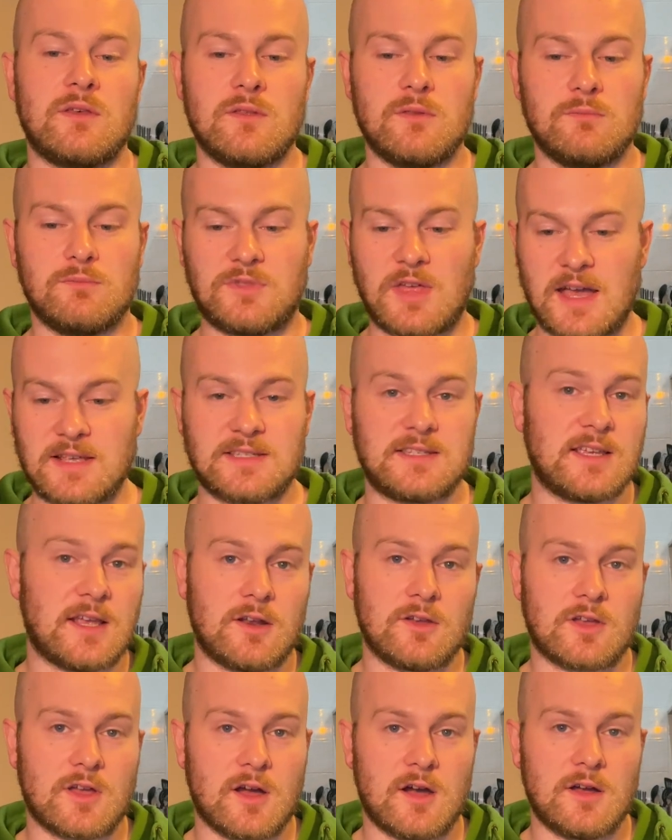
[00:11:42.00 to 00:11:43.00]
That's a
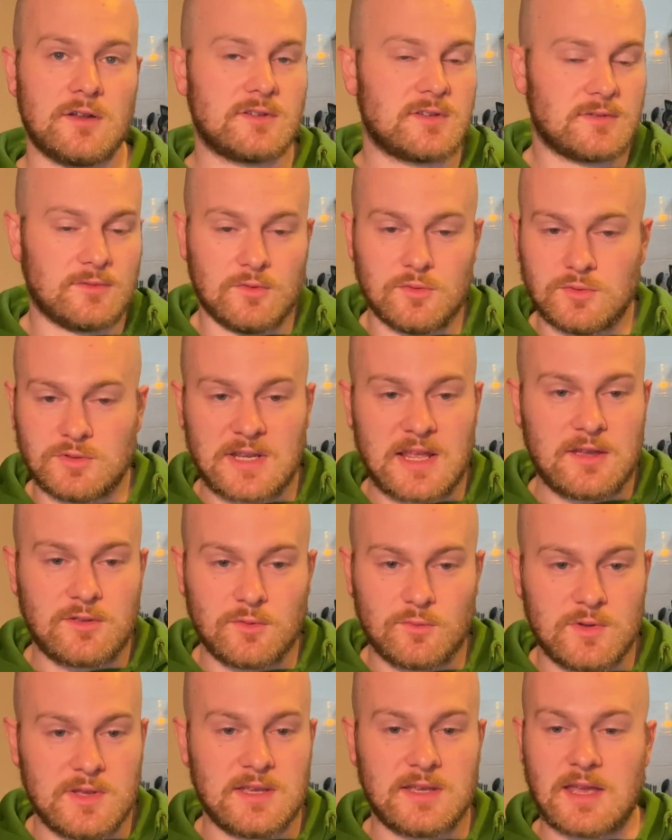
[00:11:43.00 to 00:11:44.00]
yellow card all day of
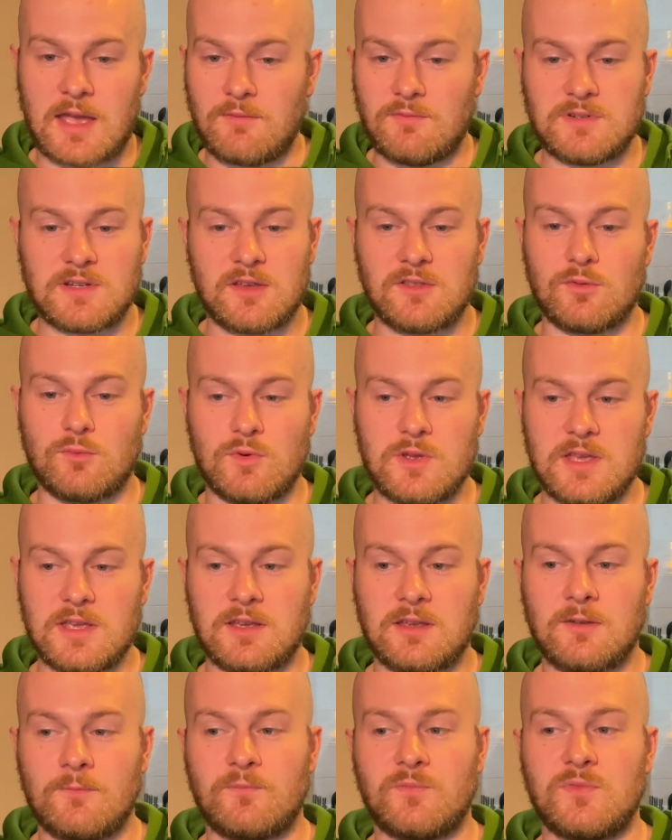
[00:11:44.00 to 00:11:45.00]
the week, every day of the
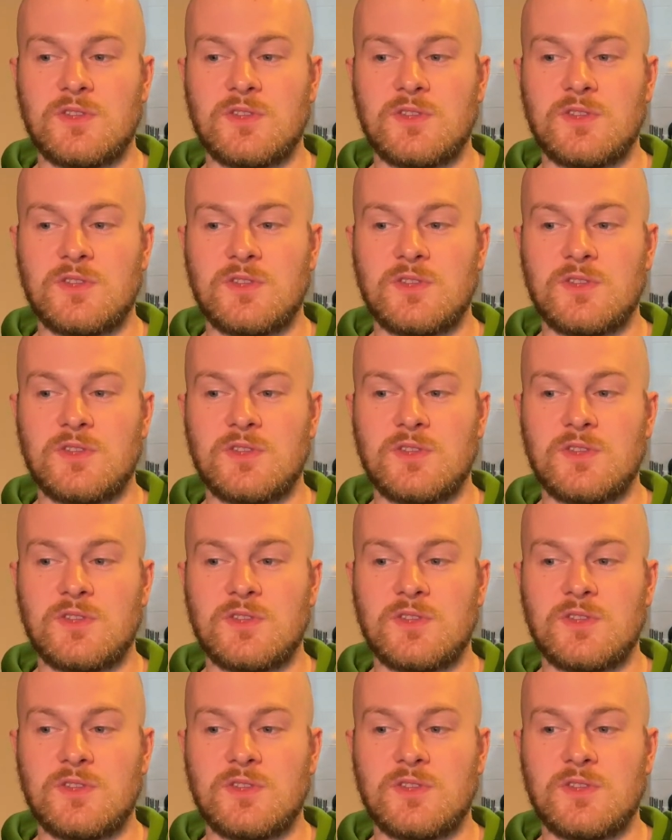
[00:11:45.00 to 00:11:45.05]
week.